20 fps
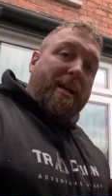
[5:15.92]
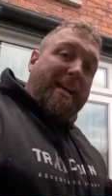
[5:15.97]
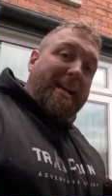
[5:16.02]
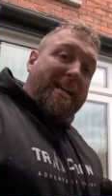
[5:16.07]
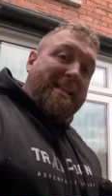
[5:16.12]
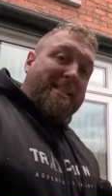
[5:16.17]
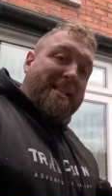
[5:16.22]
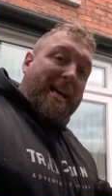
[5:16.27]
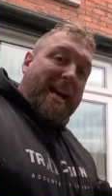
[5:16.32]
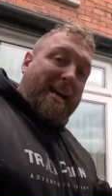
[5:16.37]

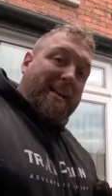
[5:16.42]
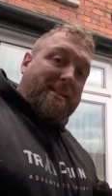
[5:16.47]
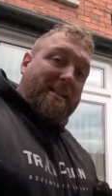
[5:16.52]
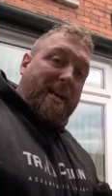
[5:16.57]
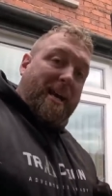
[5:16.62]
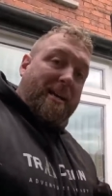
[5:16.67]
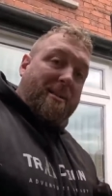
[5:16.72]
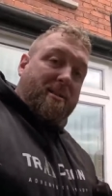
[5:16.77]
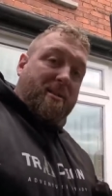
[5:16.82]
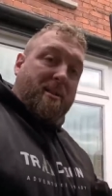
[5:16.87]
easy
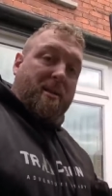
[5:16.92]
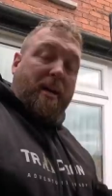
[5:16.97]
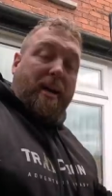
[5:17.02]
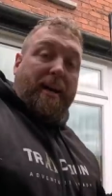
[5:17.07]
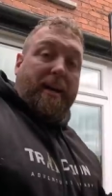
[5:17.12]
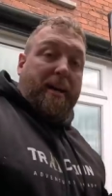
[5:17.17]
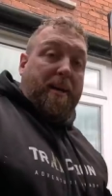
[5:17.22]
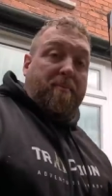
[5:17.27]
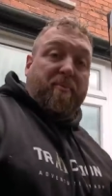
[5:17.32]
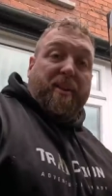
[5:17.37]
access,
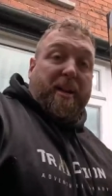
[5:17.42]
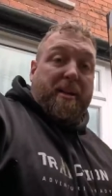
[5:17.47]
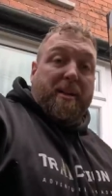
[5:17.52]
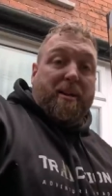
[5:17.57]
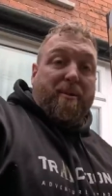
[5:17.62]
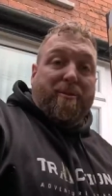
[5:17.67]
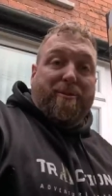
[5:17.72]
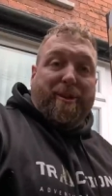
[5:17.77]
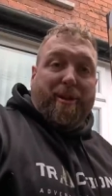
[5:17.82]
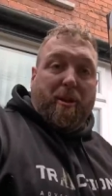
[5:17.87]
and you
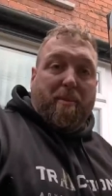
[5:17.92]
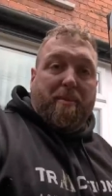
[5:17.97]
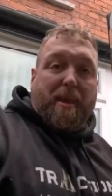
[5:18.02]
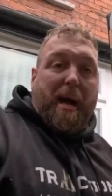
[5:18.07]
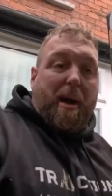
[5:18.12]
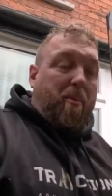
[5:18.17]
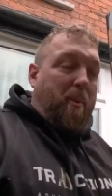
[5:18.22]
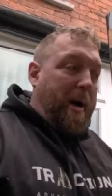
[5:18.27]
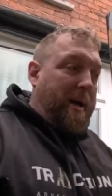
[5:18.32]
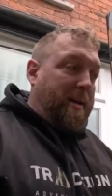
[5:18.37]
can fill up
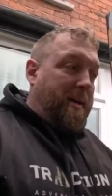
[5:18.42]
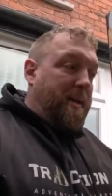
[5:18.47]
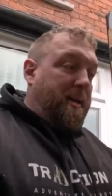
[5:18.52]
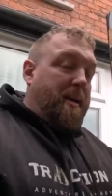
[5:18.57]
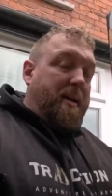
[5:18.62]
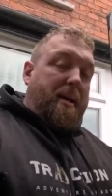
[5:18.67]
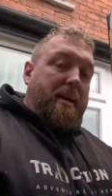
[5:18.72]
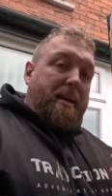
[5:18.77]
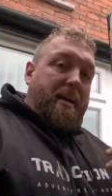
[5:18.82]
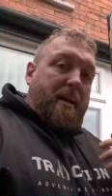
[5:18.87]
that way.
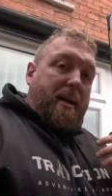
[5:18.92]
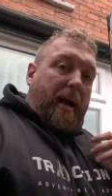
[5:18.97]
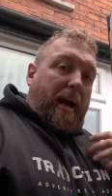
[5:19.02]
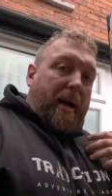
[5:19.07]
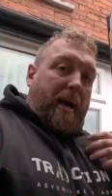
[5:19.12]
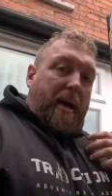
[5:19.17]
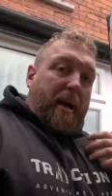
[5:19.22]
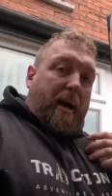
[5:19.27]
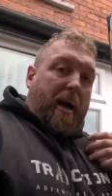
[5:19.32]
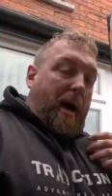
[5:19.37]

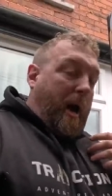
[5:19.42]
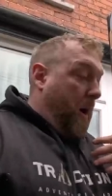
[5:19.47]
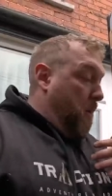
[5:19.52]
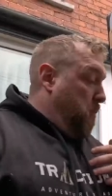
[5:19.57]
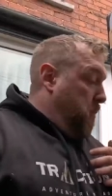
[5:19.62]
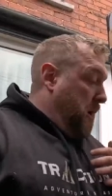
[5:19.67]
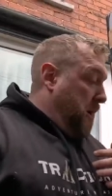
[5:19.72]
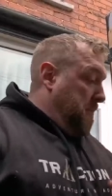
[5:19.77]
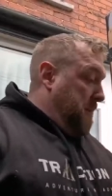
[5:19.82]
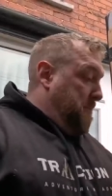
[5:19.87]
I
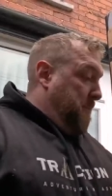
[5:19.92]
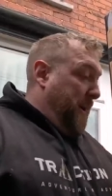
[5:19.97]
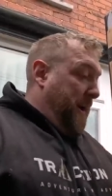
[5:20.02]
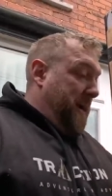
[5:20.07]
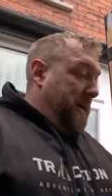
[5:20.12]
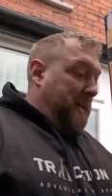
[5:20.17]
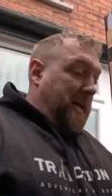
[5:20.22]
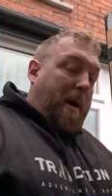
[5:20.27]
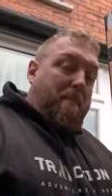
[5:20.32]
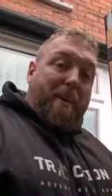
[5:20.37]
will be
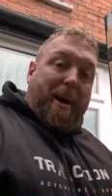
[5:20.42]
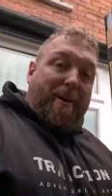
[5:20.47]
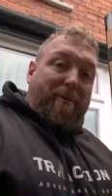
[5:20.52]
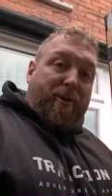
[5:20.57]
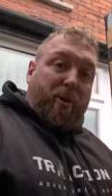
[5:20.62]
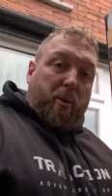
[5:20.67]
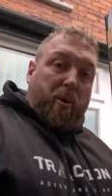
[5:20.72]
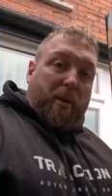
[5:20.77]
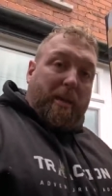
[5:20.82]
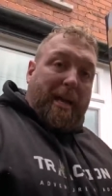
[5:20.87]
putting a better
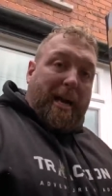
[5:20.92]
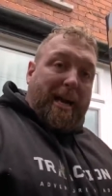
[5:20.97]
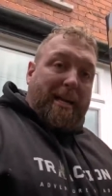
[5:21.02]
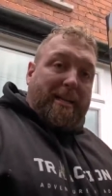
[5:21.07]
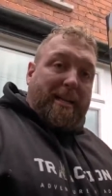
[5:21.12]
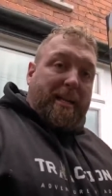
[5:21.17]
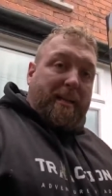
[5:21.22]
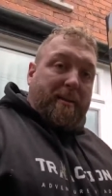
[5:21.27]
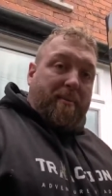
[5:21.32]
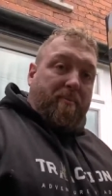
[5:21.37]
fuel
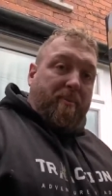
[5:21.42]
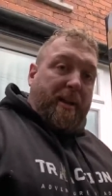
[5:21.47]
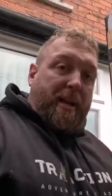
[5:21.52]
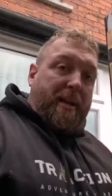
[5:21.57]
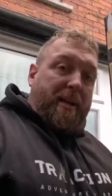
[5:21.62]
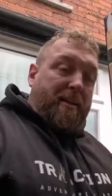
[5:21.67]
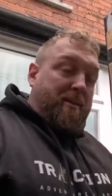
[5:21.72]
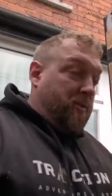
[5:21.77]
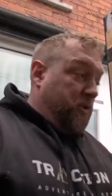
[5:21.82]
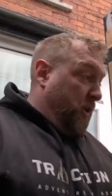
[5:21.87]
line in
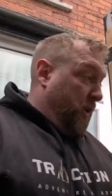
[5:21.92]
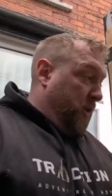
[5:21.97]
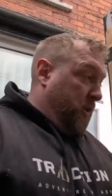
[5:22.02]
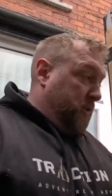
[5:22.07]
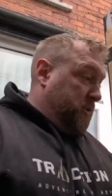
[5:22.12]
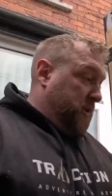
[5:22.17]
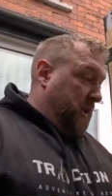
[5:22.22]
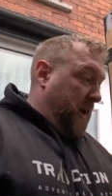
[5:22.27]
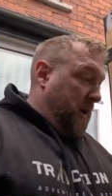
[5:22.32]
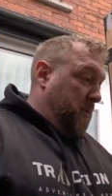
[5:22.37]
and
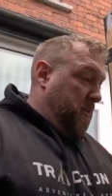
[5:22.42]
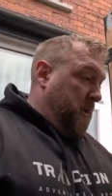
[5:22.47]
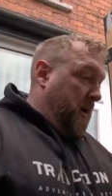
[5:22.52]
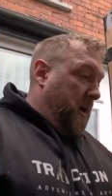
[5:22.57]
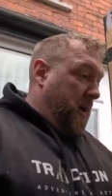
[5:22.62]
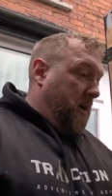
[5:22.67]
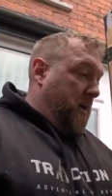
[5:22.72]
also